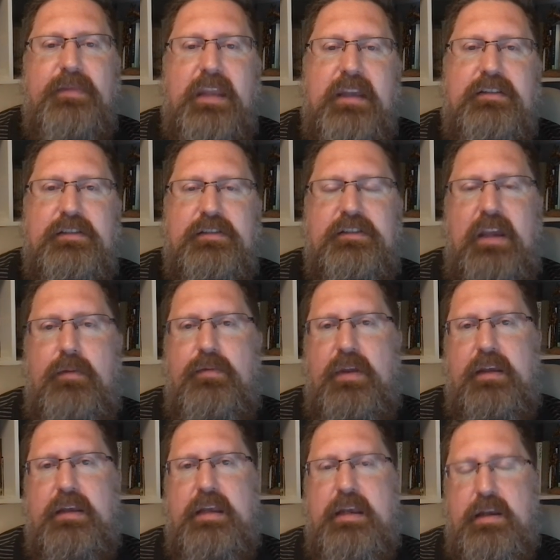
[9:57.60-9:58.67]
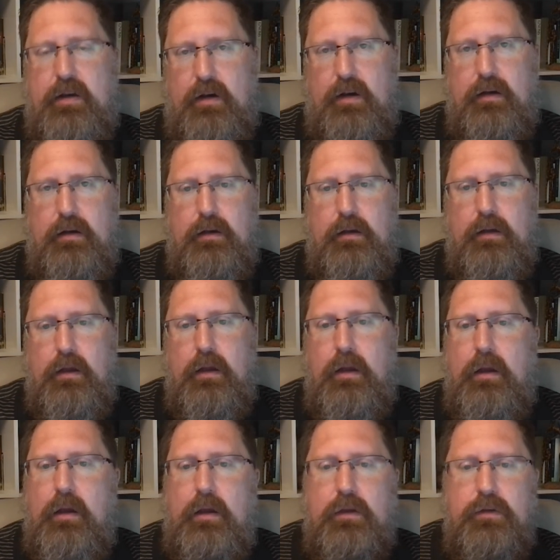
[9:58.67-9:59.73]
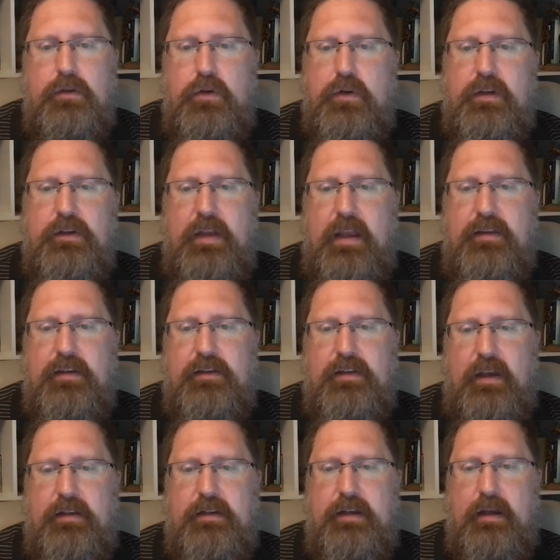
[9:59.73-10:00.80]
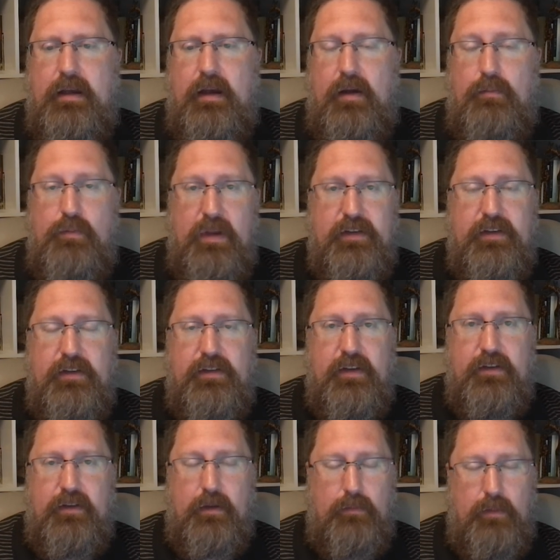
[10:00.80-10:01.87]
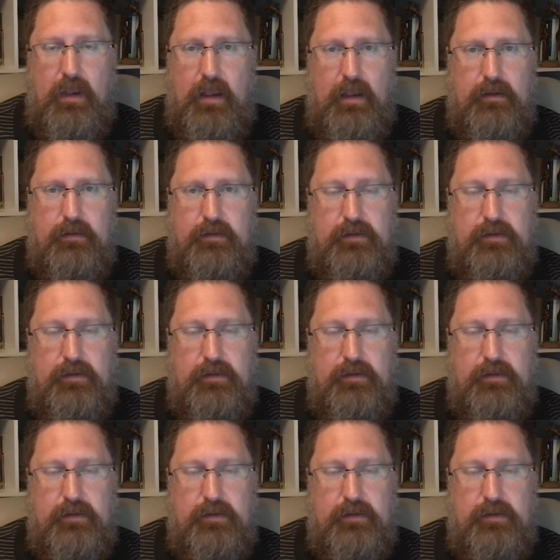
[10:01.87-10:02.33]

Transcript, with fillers: It's the same thing here. You can take this idea of mysticism and